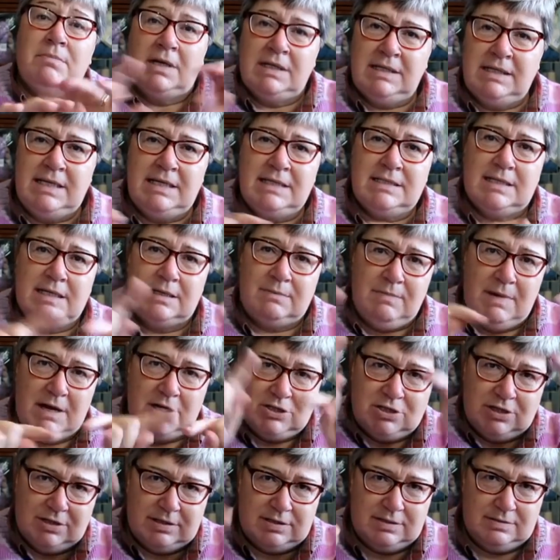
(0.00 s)
my niece had
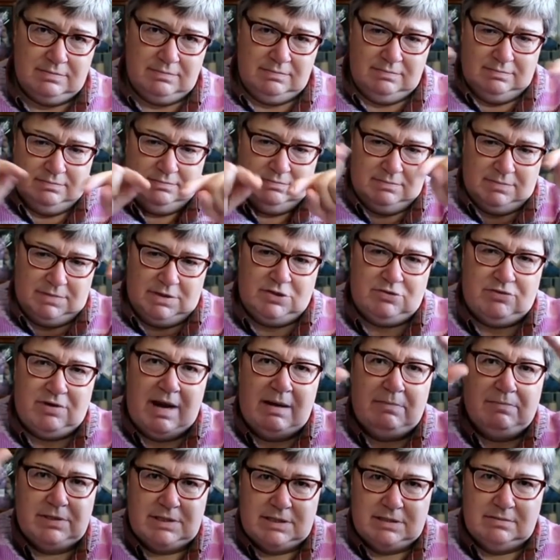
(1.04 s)
measured
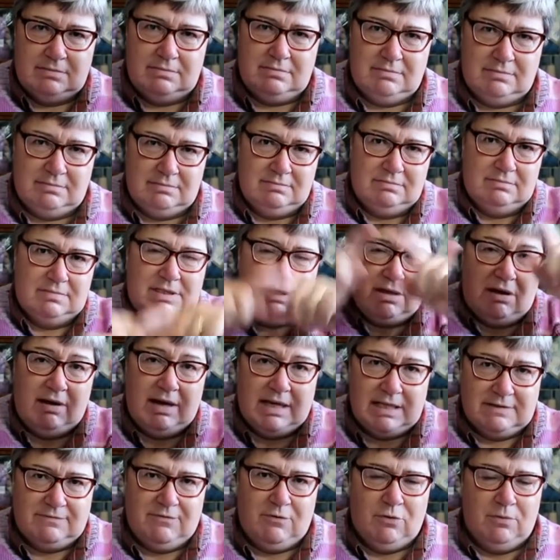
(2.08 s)
straps and
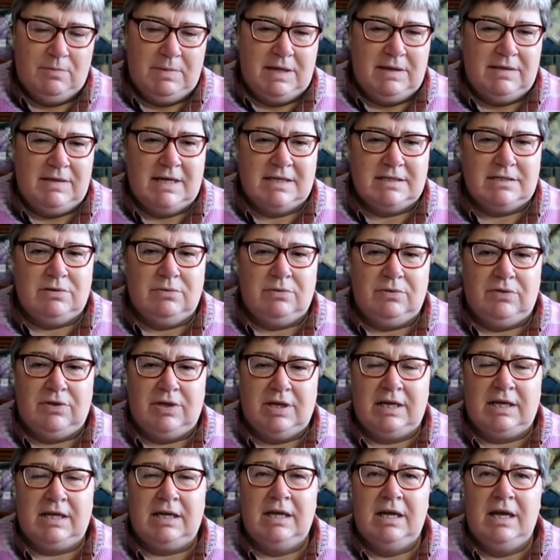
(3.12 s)
size for me and that sort of
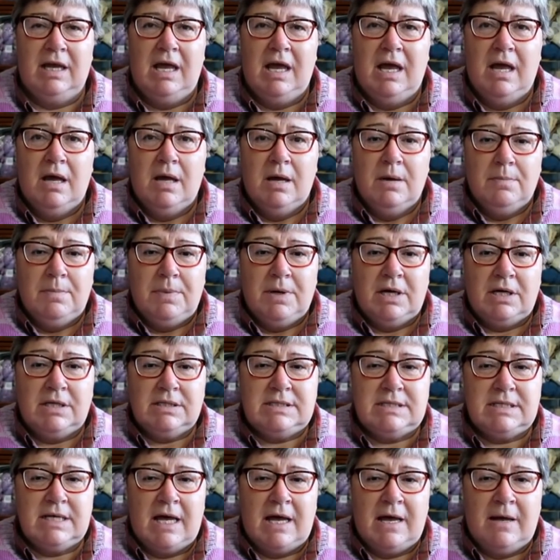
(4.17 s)
thing.
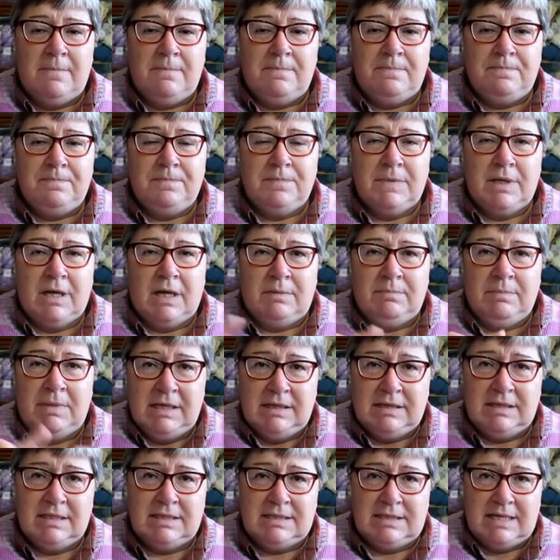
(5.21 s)
But um, I
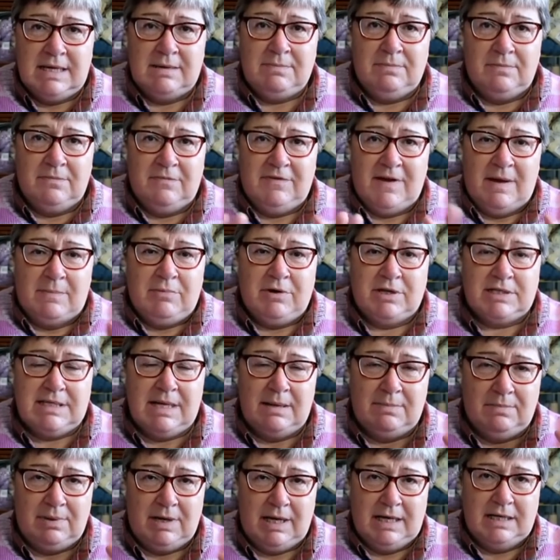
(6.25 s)
made this fabric
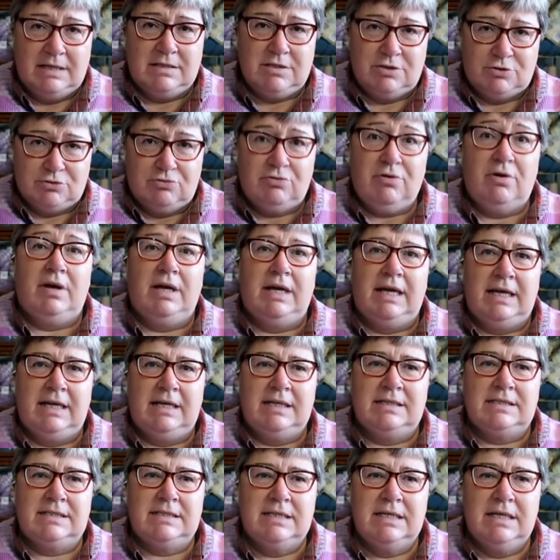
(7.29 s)
template to try
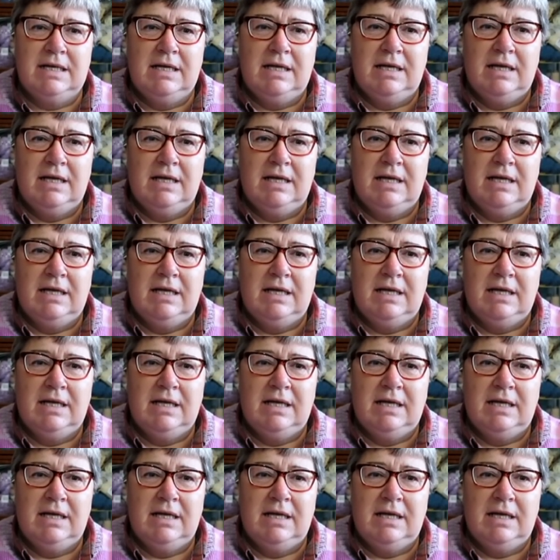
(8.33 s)
it.